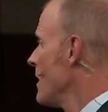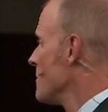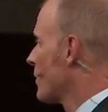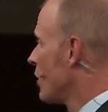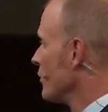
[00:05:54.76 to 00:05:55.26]

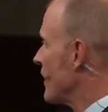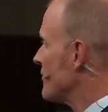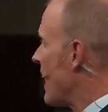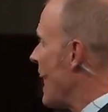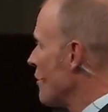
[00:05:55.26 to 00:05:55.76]
Because
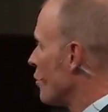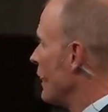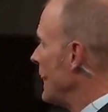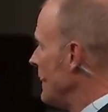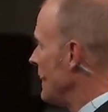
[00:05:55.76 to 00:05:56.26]
as I
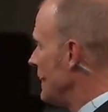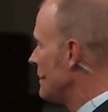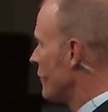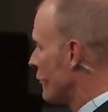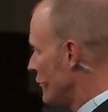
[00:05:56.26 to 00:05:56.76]

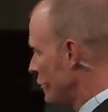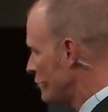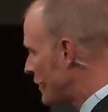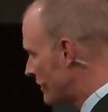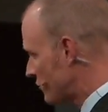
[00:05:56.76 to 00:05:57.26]
read the New
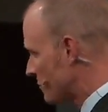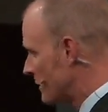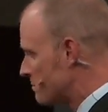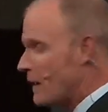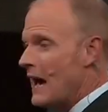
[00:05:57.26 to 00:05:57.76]

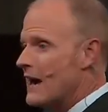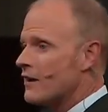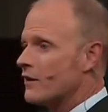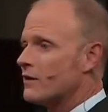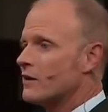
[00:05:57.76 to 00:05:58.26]
Testament
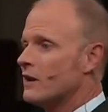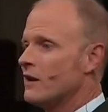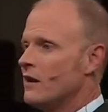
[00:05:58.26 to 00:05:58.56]
pattern,